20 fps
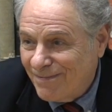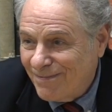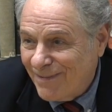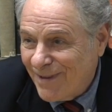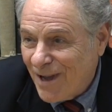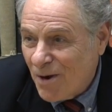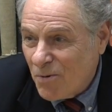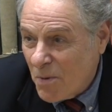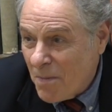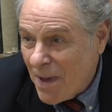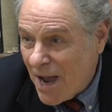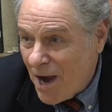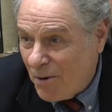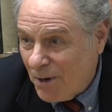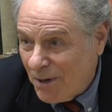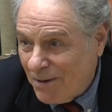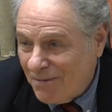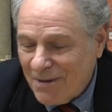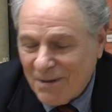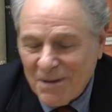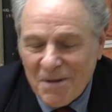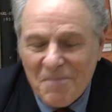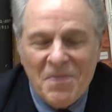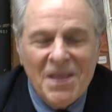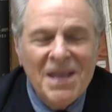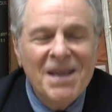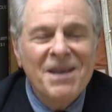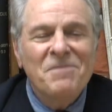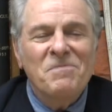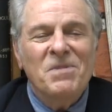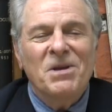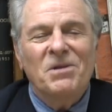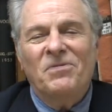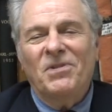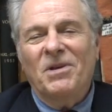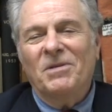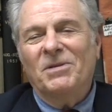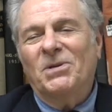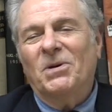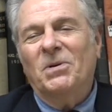Now we're married. Okay, meet her
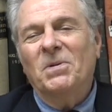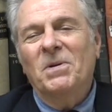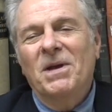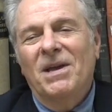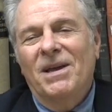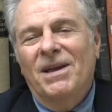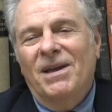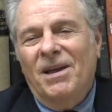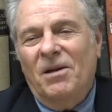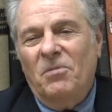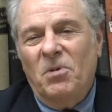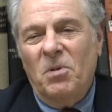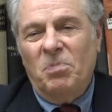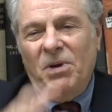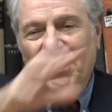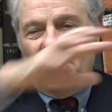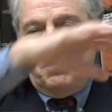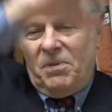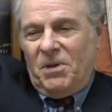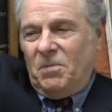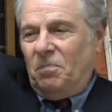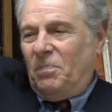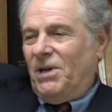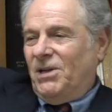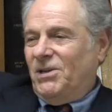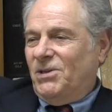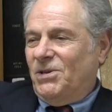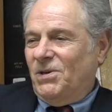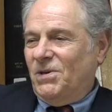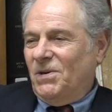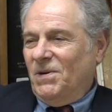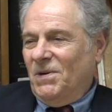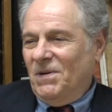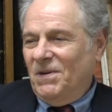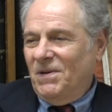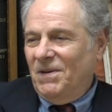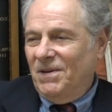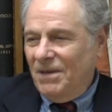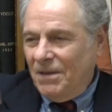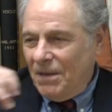family. So, and we bring a big picture,
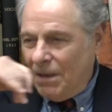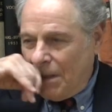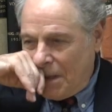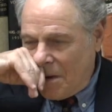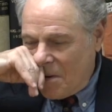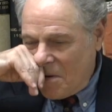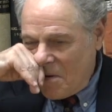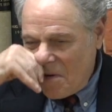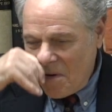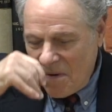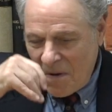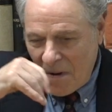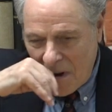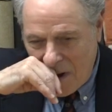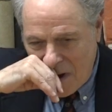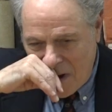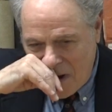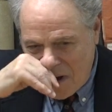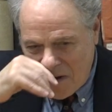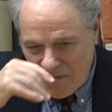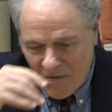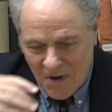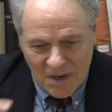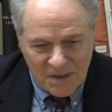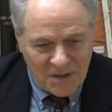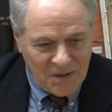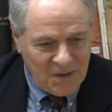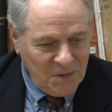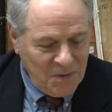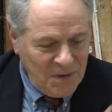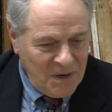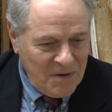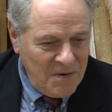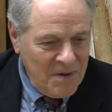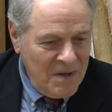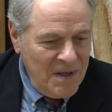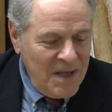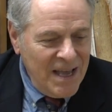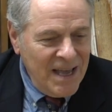you know, of us or whatever.